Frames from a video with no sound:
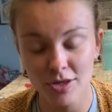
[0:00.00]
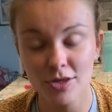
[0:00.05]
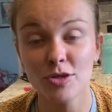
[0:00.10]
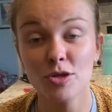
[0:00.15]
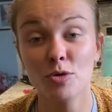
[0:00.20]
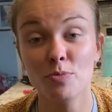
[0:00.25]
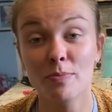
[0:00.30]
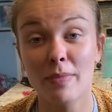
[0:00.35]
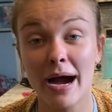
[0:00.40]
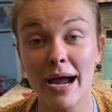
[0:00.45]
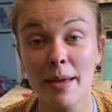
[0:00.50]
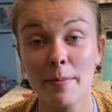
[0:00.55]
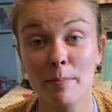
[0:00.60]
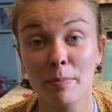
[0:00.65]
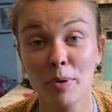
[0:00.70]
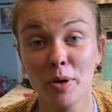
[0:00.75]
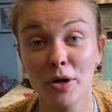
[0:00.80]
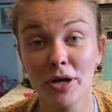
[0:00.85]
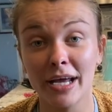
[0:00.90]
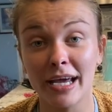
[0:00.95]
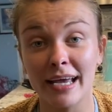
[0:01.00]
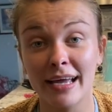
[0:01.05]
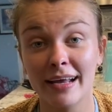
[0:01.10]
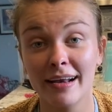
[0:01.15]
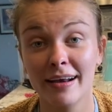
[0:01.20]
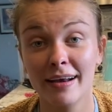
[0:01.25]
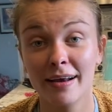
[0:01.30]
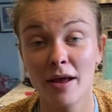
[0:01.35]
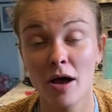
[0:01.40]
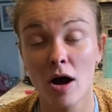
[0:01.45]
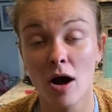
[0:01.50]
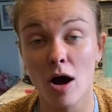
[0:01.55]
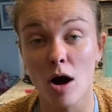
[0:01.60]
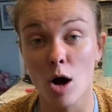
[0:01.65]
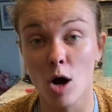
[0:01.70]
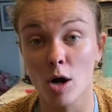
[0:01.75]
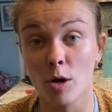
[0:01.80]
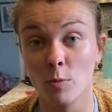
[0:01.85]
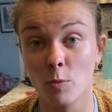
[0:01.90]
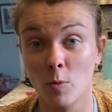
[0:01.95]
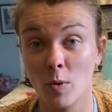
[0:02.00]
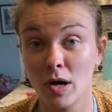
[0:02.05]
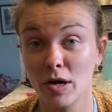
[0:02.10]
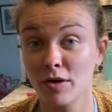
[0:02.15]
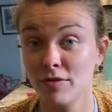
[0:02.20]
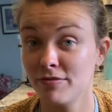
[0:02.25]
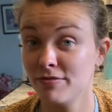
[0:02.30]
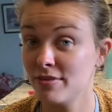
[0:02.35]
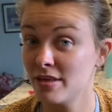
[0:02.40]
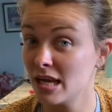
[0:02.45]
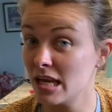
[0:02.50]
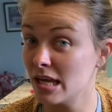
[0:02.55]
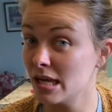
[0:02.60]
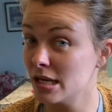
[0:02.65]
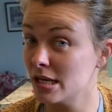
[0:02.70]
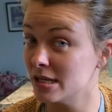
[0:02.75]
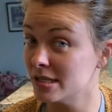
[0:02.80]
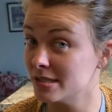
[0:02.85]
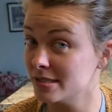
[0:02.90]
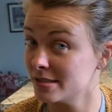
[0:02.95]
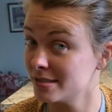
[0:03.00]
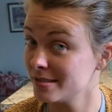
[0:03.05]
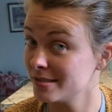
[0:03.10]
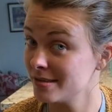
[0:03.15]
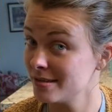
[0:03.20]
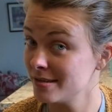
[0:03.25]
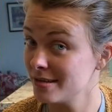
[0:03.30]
you might put it on one of these.